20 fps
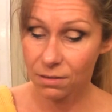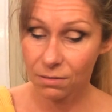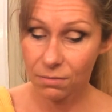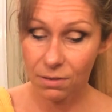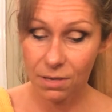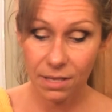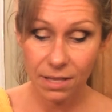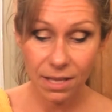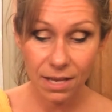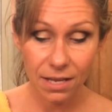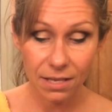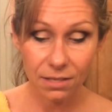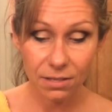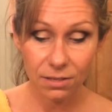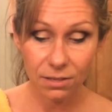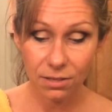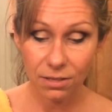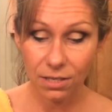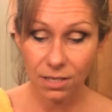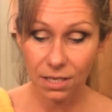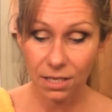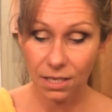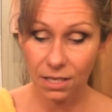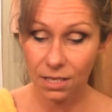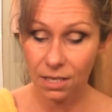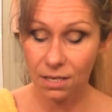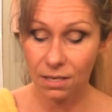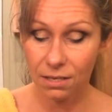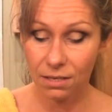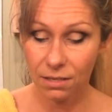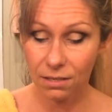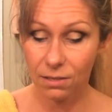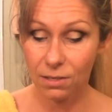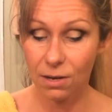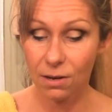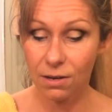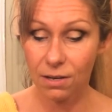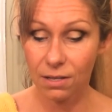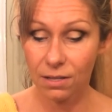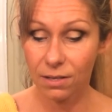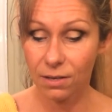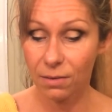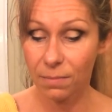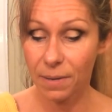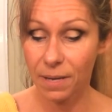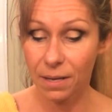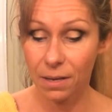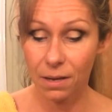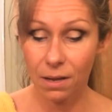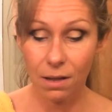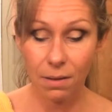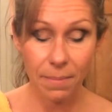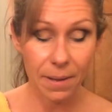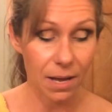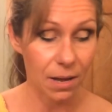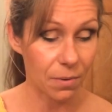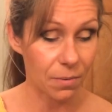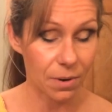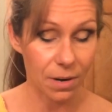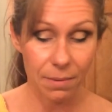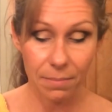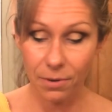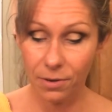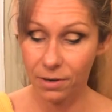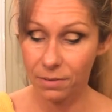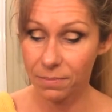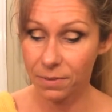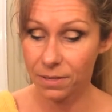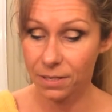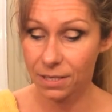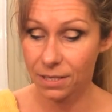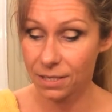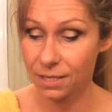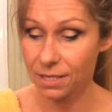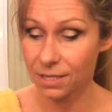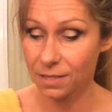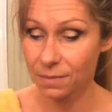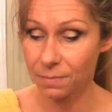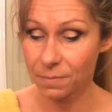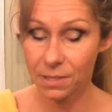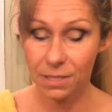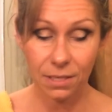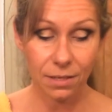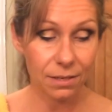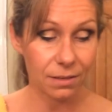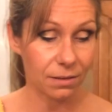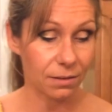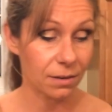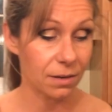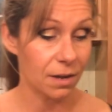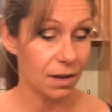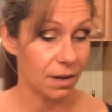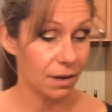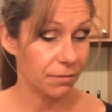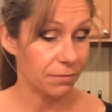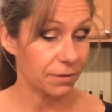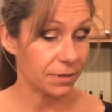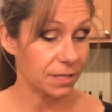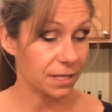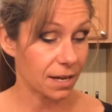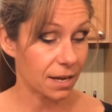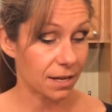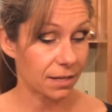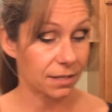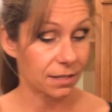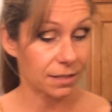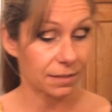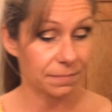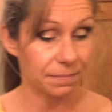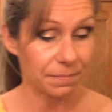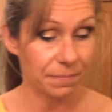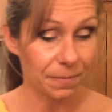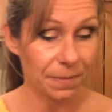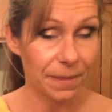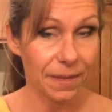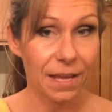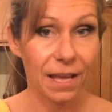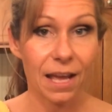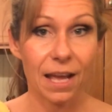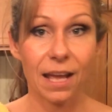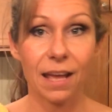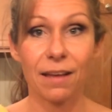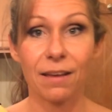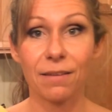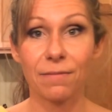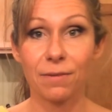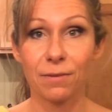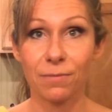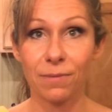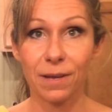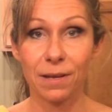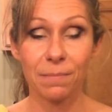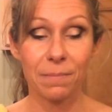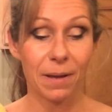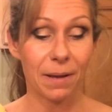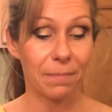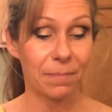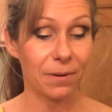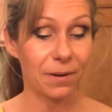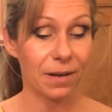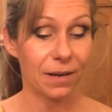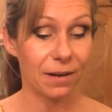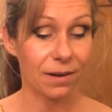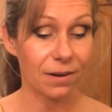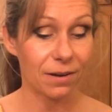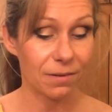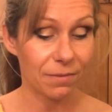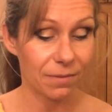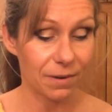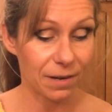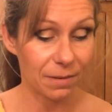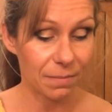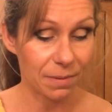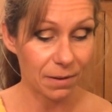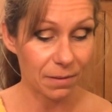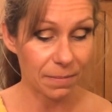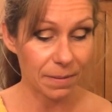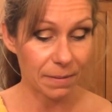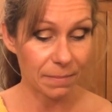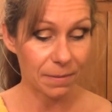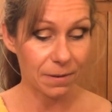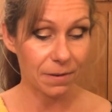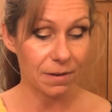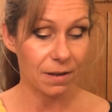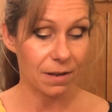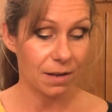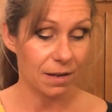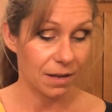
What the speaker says: So while that's cooking, I'll talk a little bit about what I'm going to put in this particular frittata. I have a red pepper here, red bell pepper,